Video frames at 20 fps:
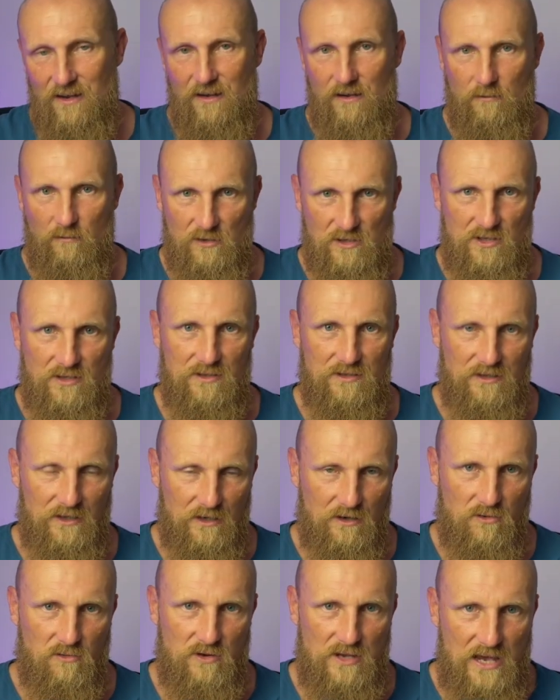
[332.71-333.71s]
which is the
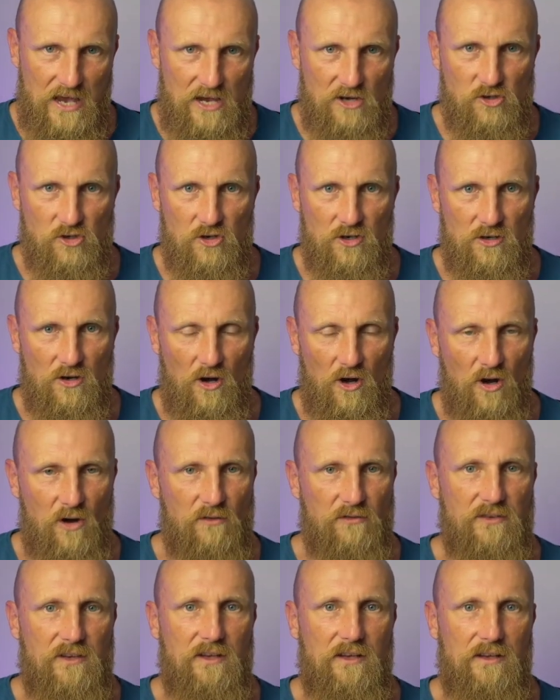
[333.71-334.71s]
creation
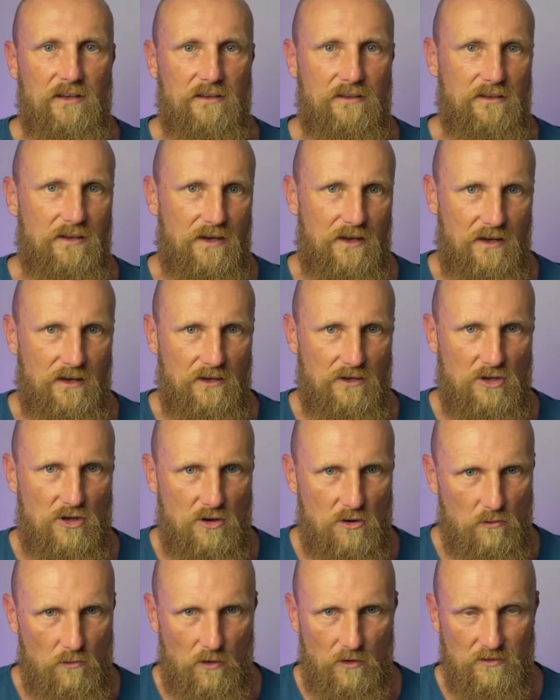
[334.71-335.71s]
of the
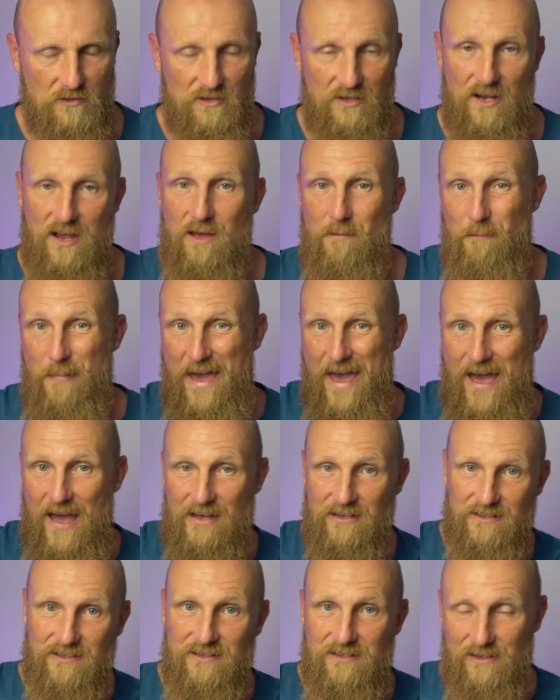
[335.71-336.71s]
neurons
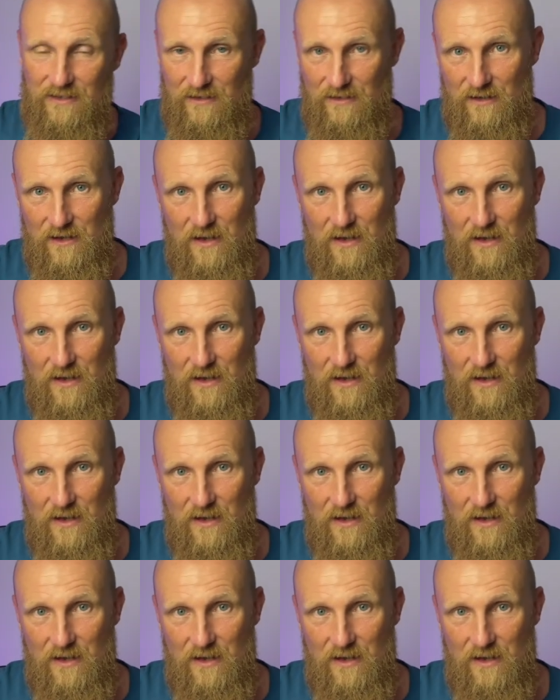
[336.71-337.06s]
past the